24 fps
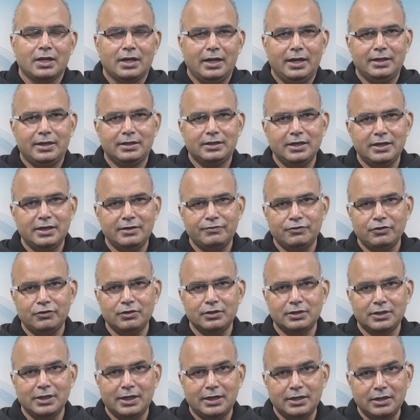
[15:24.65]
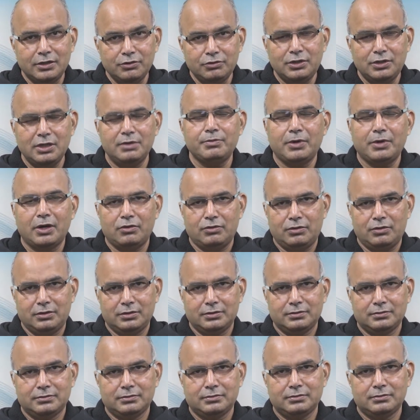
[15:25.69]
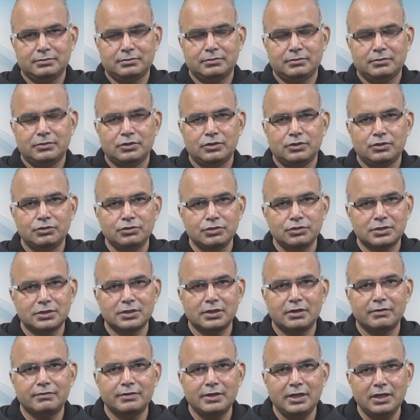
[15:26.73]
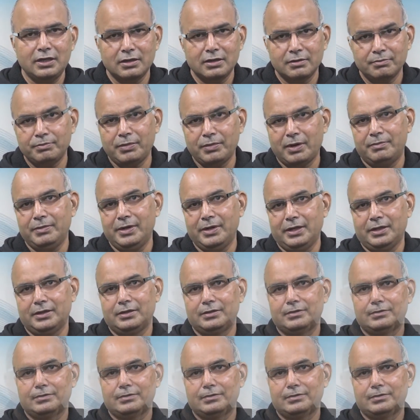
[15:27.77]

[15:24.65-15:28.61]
And therefore, they are duty bound to serve the public.